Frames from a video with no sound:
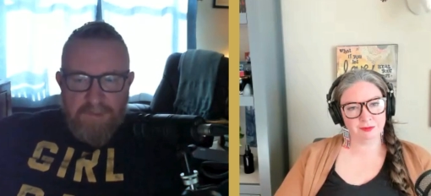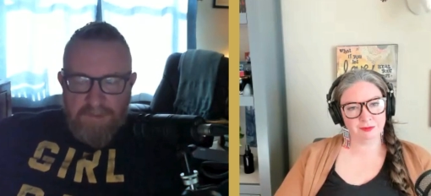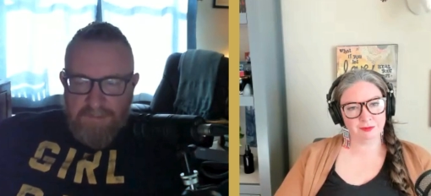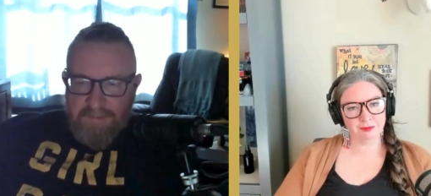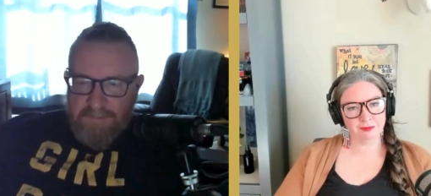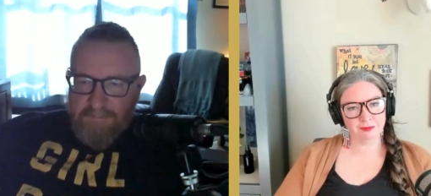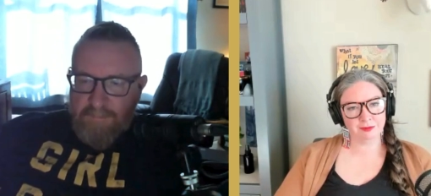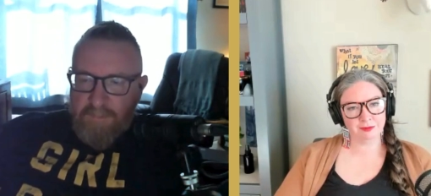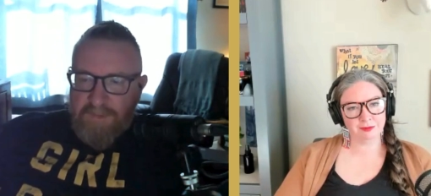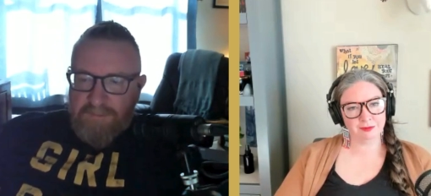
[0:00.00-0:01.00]
Speaker 1: uh,
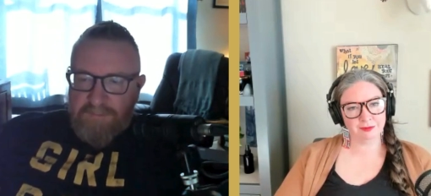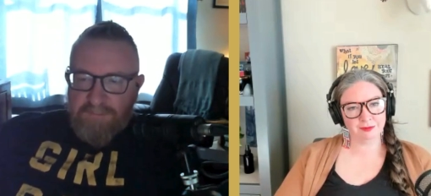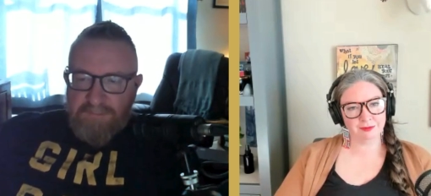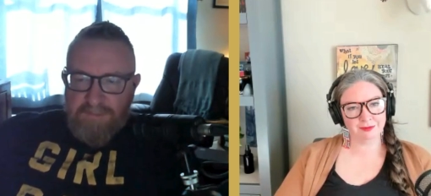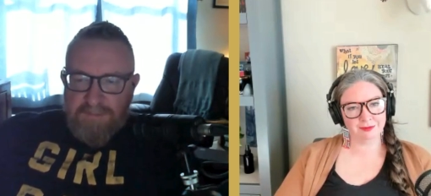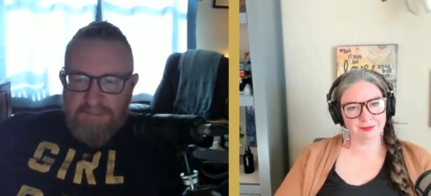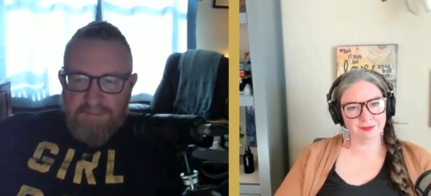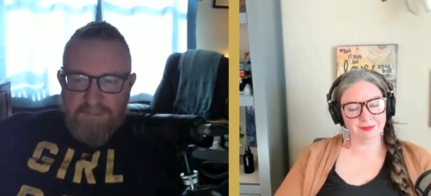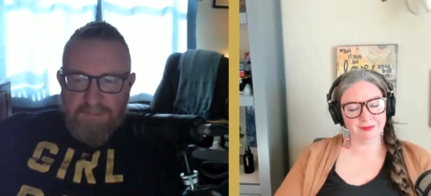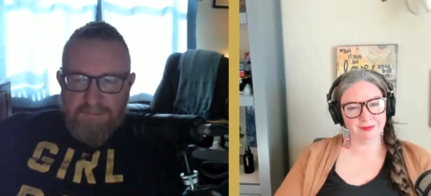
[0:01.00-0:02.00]
wills
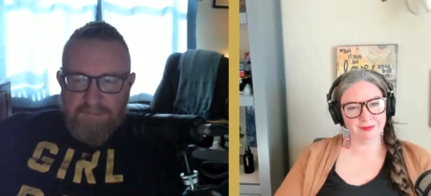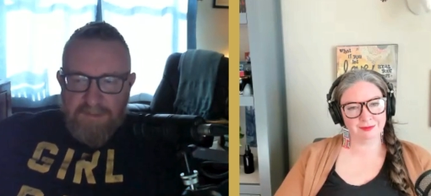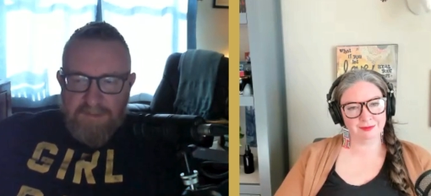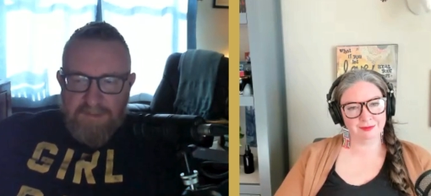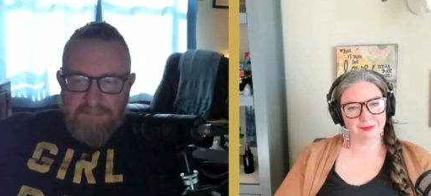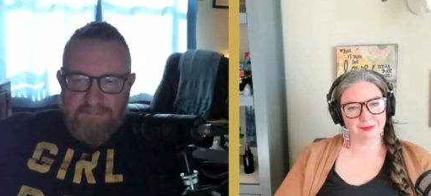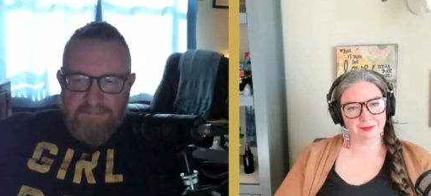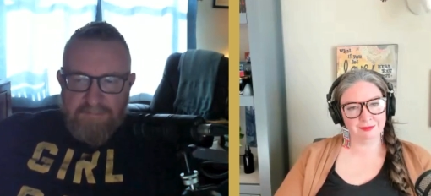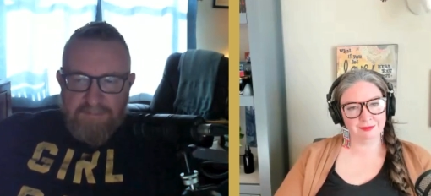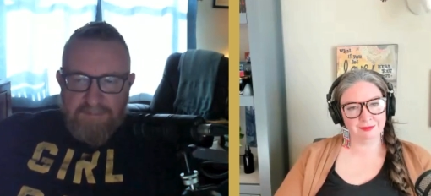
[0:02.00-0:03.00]
and and
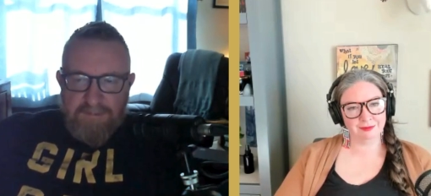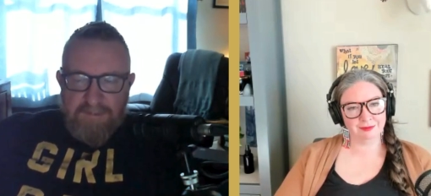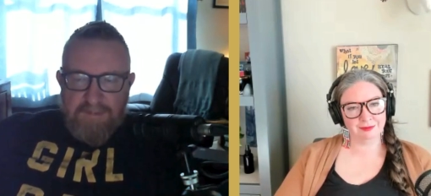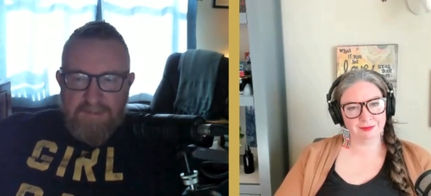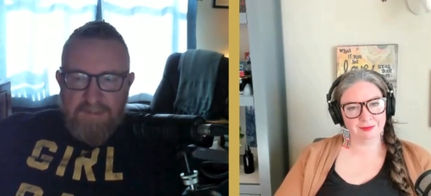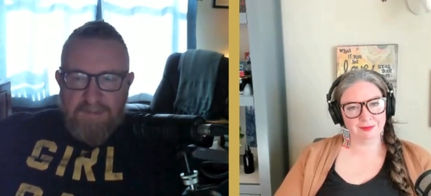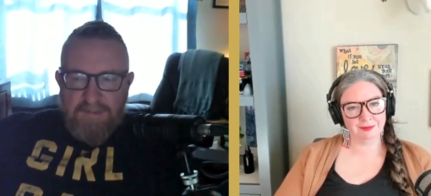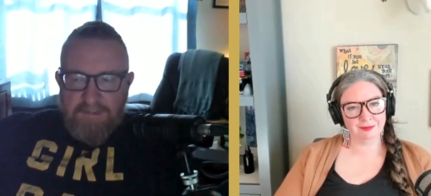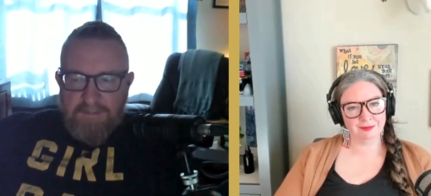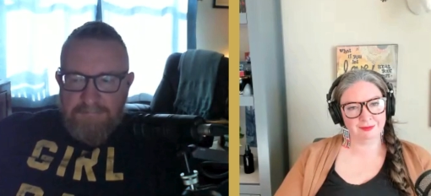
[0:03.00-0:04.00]
drives.
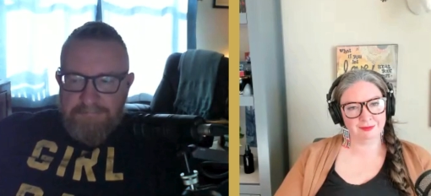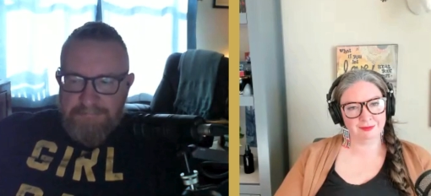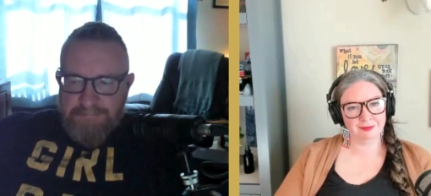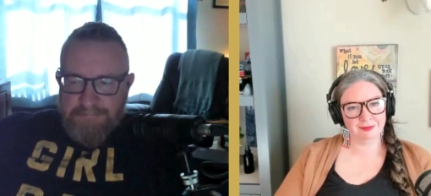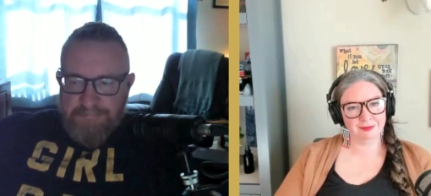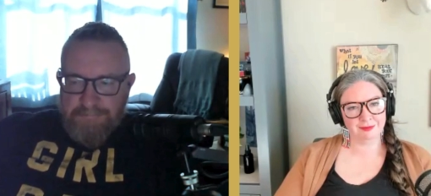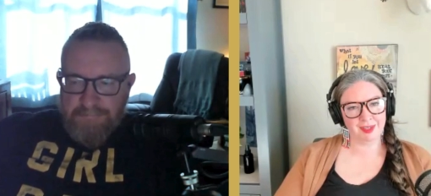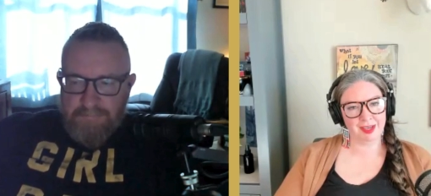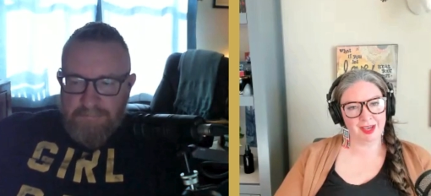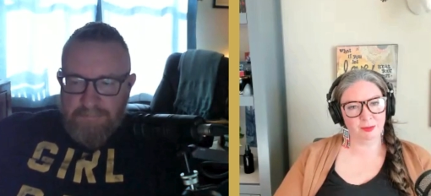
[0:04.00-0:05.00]
Um,
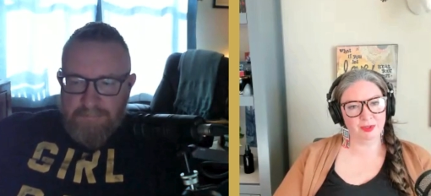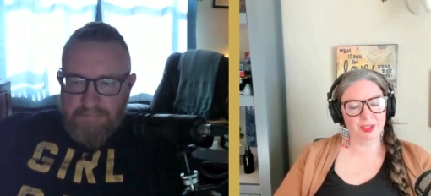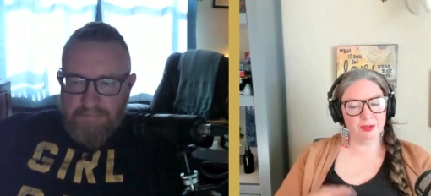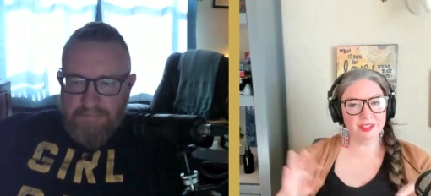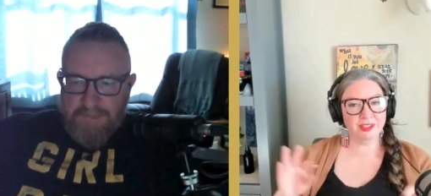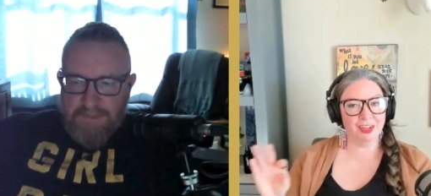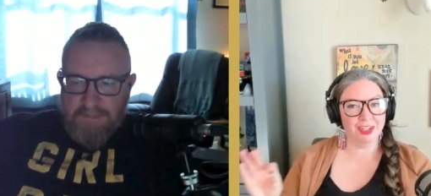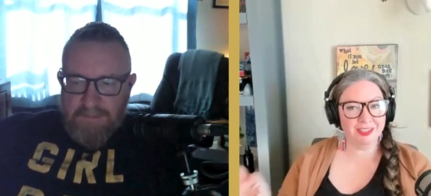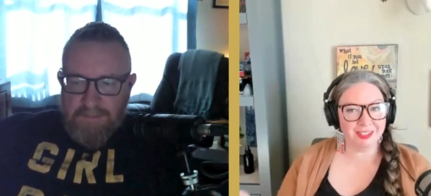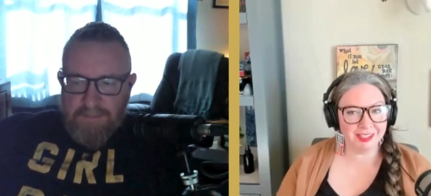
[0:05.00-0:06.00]
Speaker 2: I would go as far
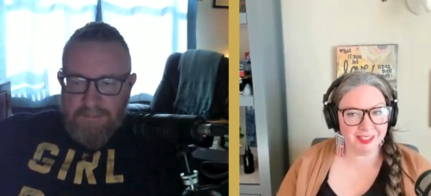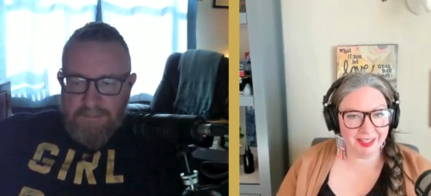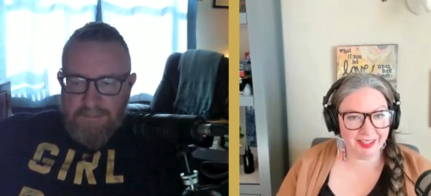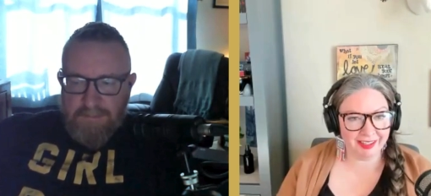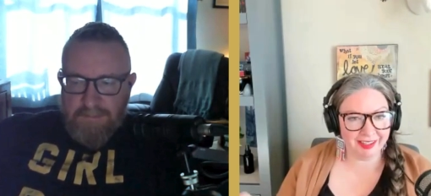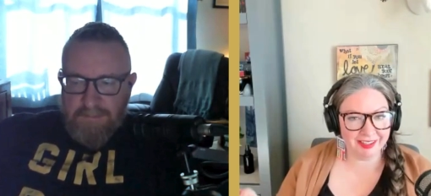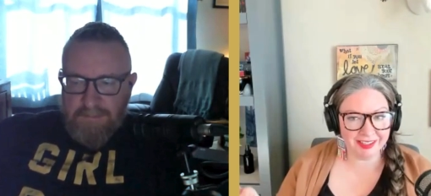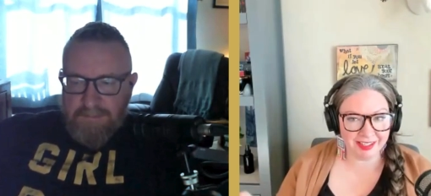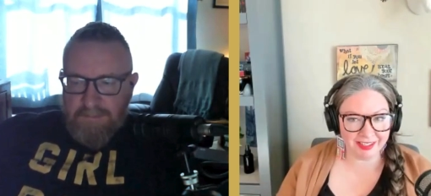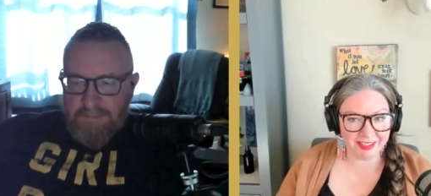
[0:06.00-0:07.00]
as to say like it's
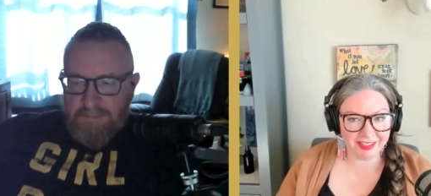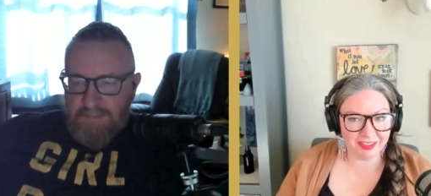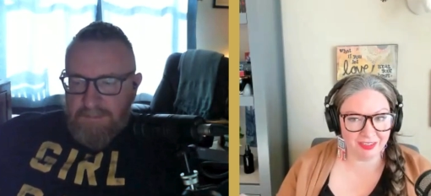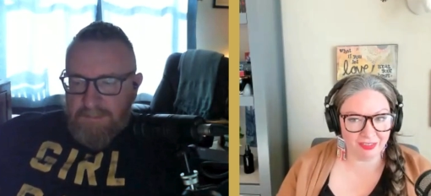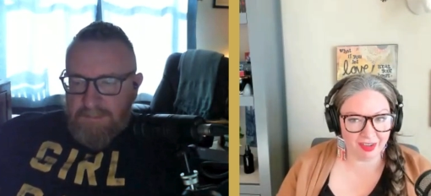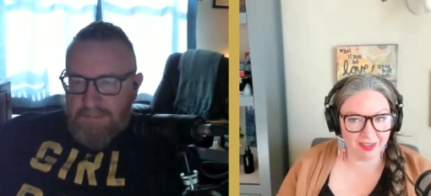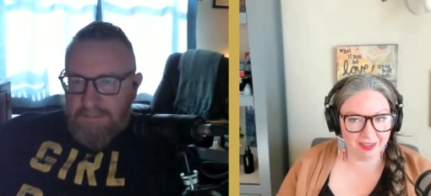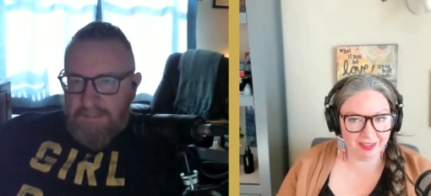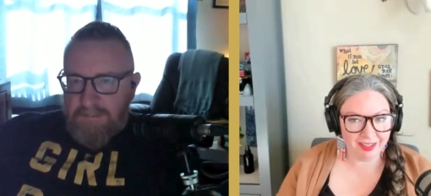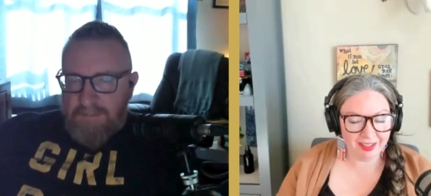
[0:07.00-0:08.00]
sexy as
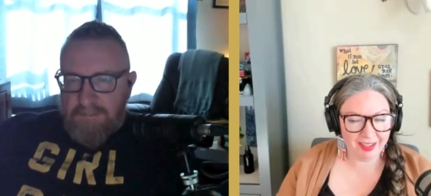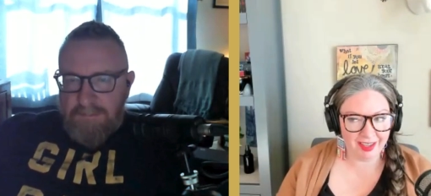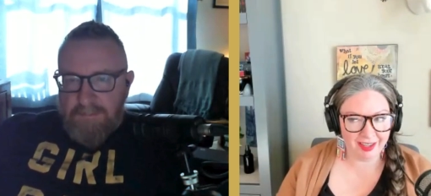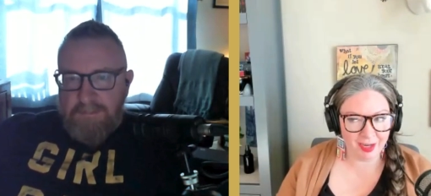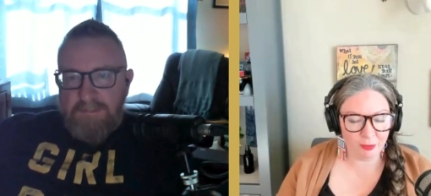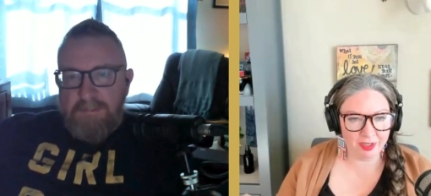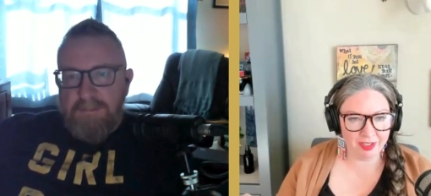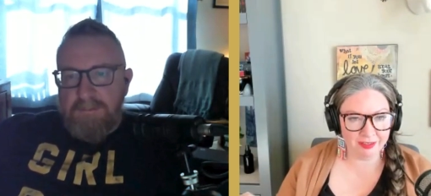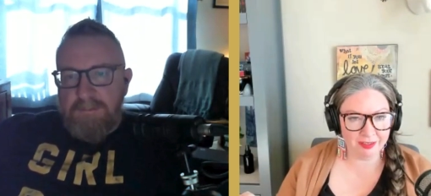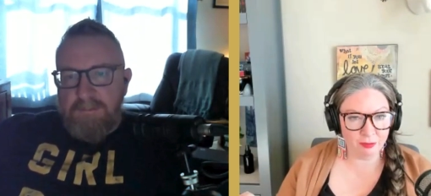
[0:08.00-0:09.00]
fuck, and I want
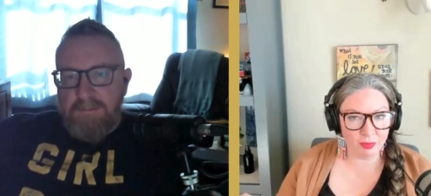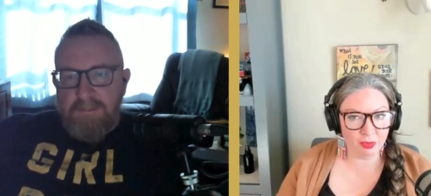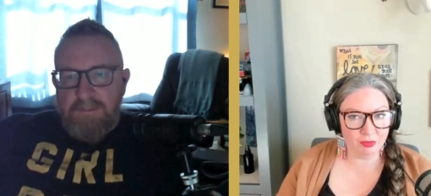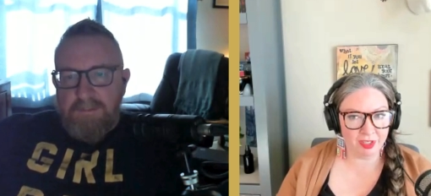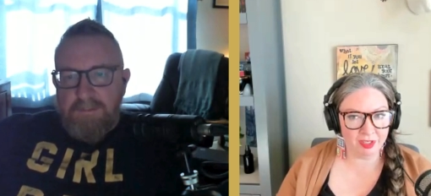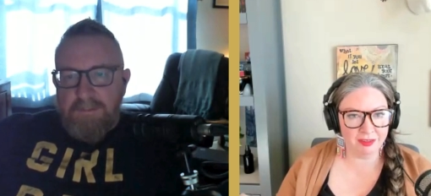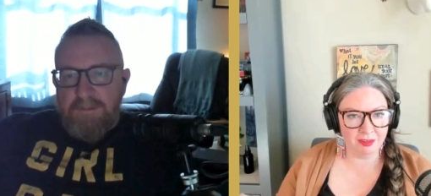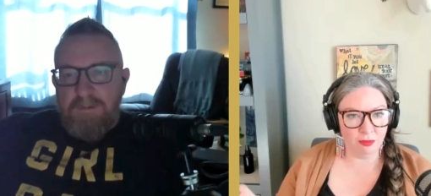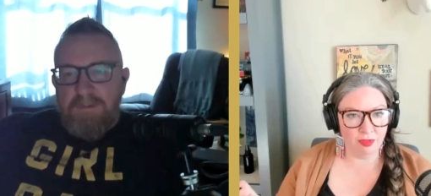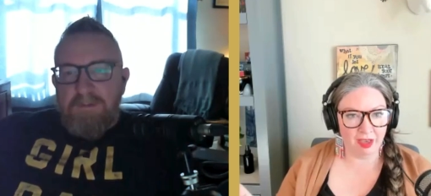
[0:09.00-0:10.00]
it to move
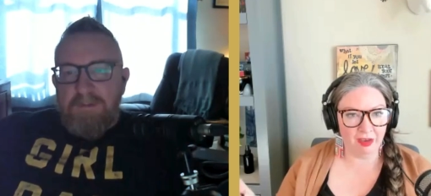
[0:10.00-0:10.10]
into that